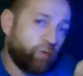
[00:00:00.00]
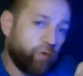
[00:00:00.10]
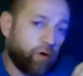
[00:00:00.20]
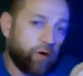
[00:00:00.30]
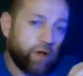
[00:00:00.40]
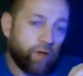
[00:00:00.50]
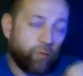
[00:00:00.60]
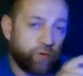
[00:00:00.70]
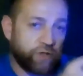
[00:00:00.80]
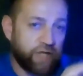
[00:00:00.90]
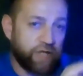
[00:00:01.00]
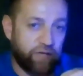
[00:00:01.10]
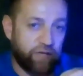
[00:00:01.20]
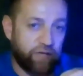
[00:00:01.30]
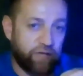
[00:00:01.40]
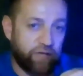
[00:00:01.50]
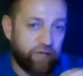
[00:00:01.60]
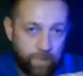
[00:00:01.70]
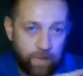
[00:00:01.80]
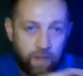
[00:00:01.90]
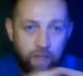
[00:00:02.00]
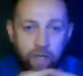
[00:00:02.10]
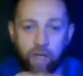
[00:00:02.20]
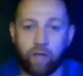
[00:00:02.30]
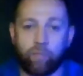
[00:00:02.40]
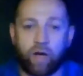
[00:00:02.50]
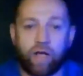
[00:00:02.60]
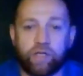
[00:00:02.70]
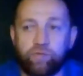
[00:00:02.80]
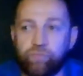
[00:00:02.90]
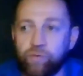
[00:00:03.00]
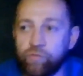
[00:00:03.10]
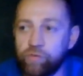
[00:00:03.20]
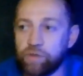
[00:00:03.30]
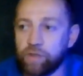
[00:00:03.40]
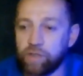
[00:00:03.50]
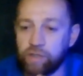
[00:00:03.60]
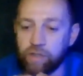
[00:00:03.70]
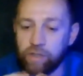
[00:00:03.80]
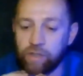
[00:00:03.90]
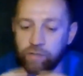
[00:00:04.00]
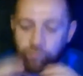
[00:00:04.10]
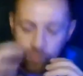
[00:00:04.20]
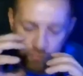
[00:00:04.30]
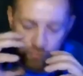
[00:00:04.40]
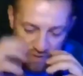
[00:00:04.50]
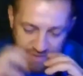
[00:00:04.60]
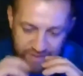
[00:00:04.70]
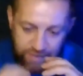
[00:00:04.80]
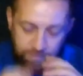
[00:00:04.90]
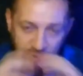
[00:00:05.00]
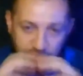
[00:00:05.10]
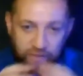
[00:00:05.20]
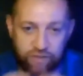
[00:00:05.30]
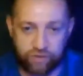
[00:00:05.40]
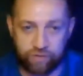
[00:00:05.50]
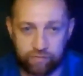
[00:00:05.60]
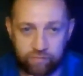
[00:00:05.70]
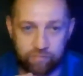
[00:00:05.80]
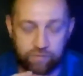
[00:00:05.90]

what you're gonna have. But if you chasing perfection,